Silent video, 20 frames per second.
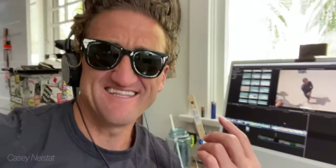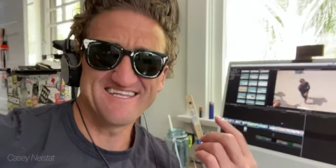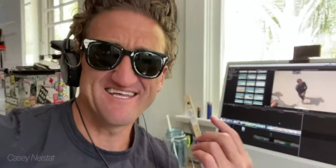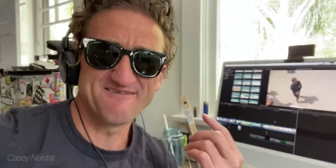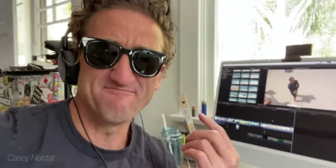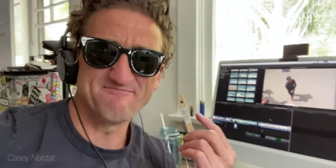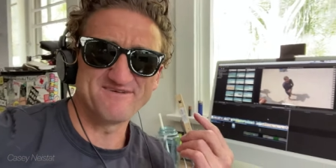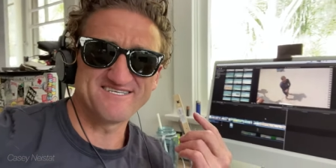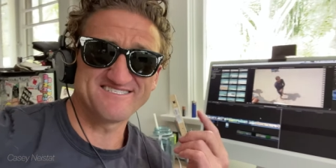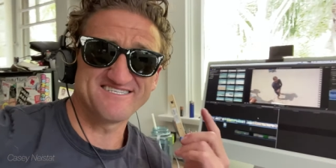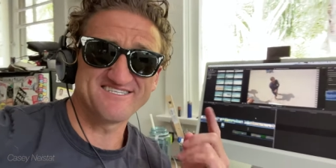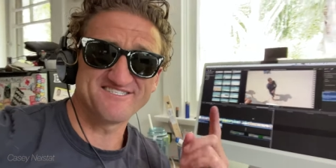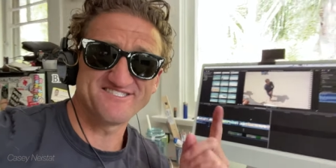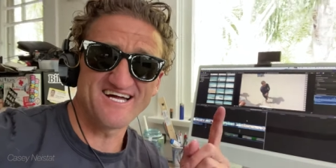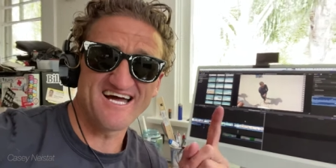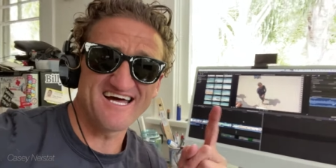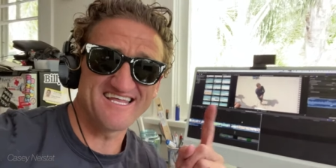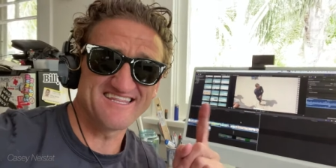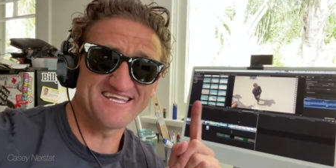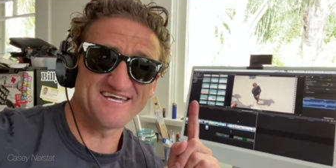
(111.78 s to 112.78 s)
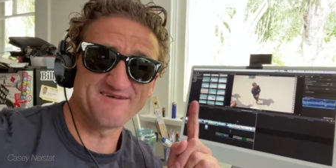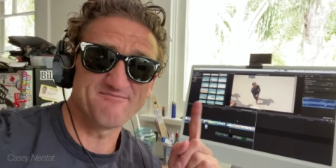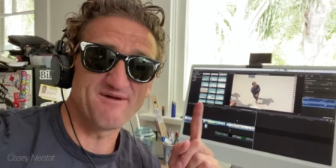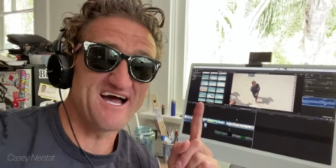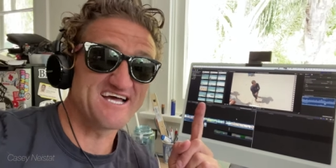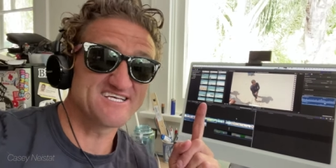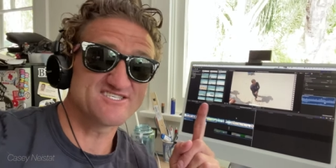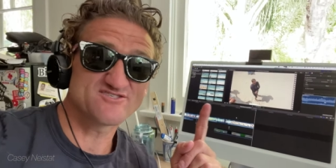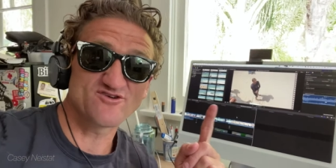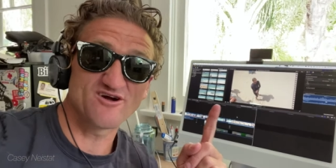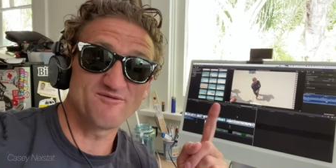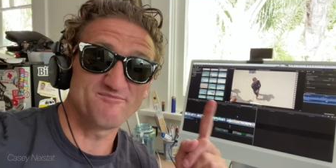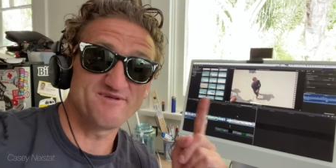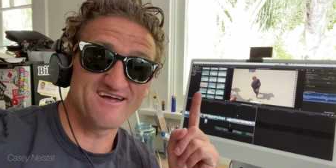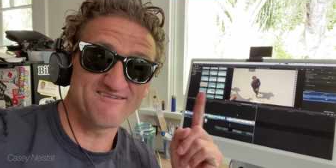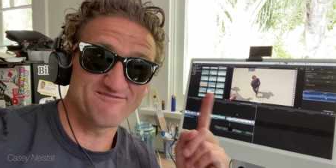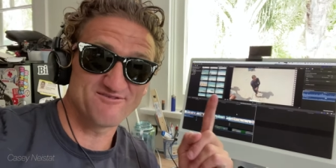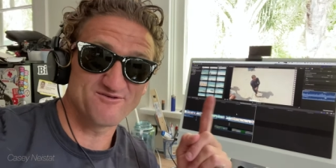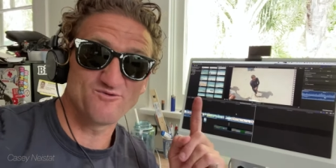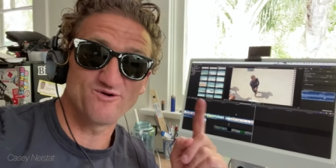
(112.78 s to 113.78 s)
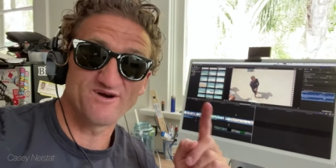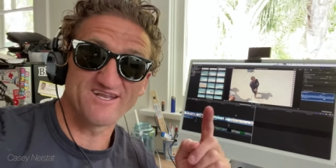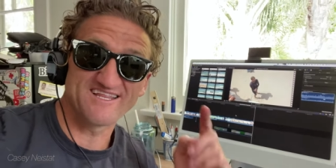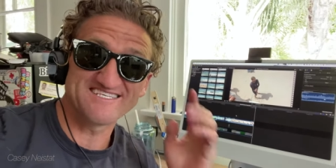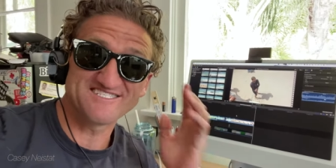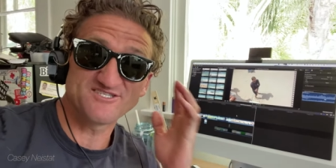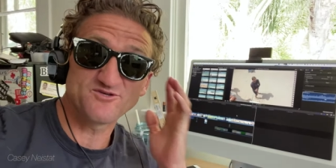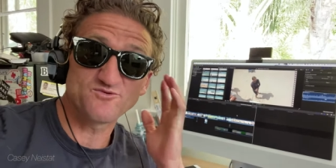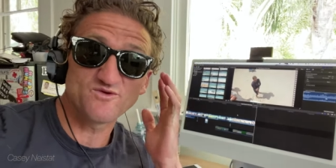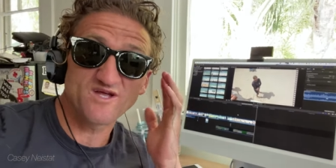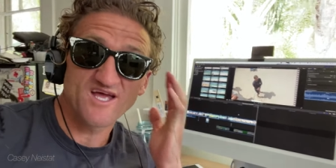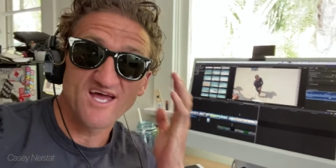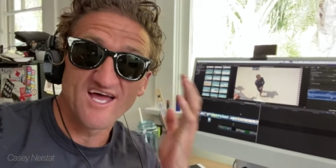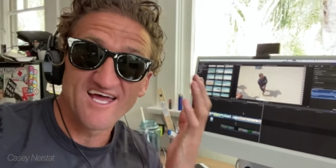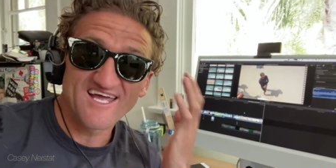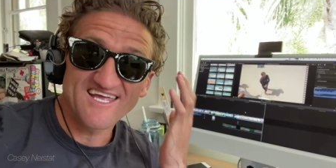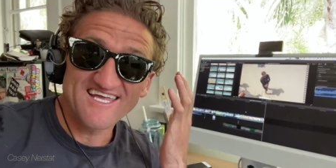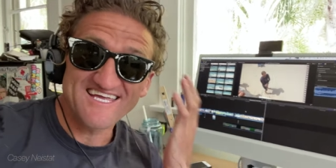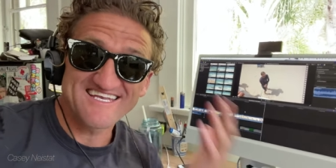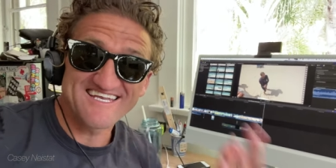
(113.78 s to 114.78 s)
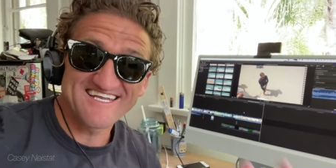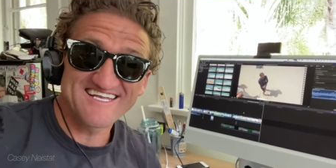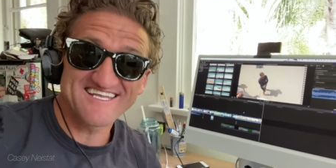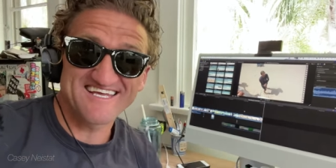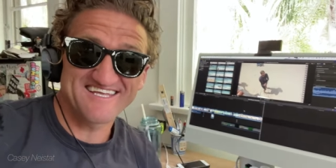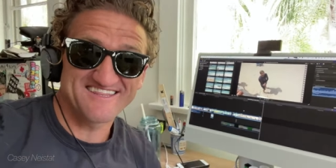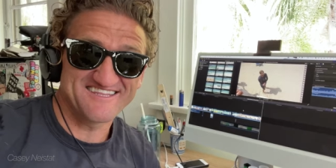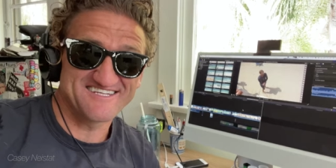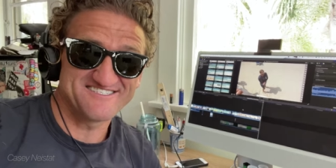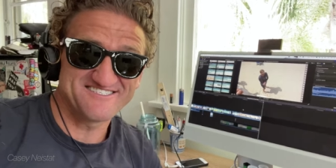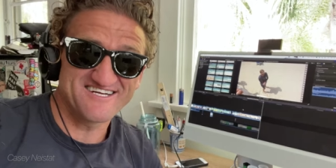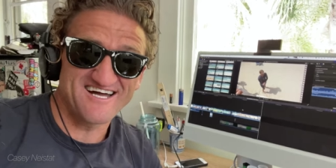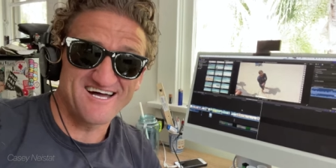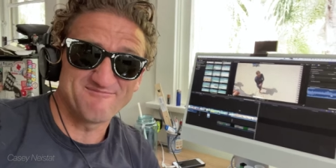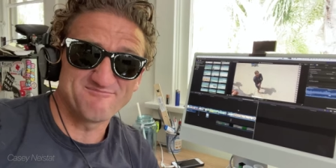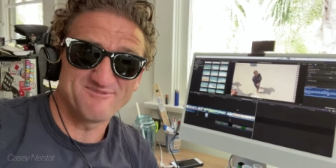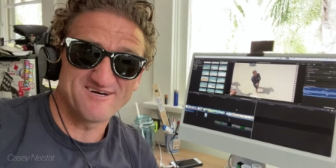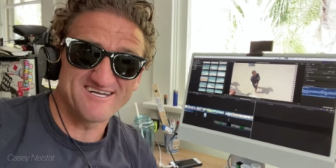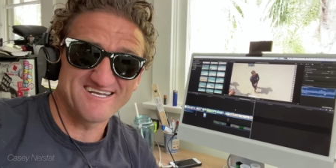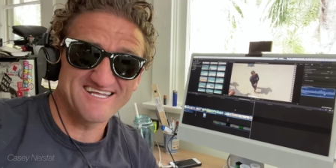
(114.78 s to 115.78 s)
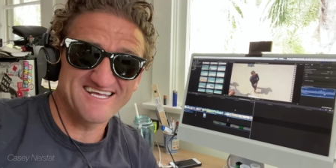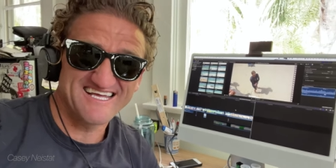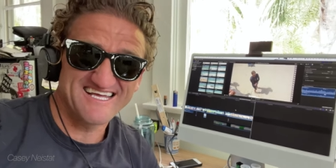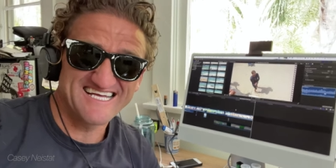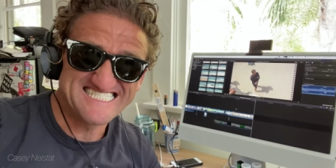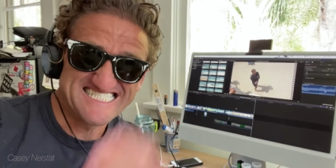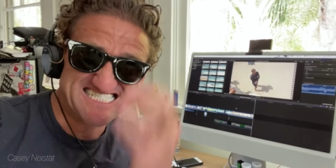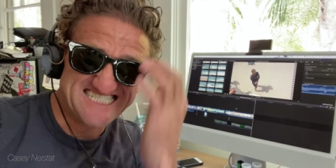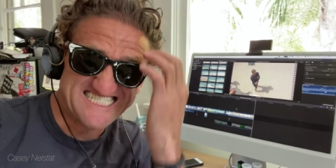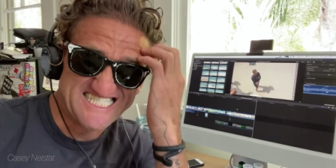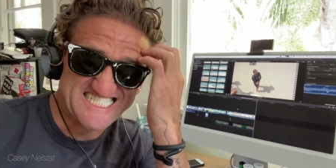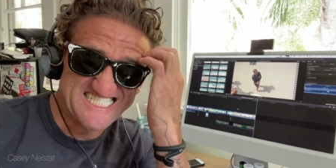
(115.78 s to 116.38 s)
how about Casey Neistat being an admirer of this webcam? Yep, the vlogging god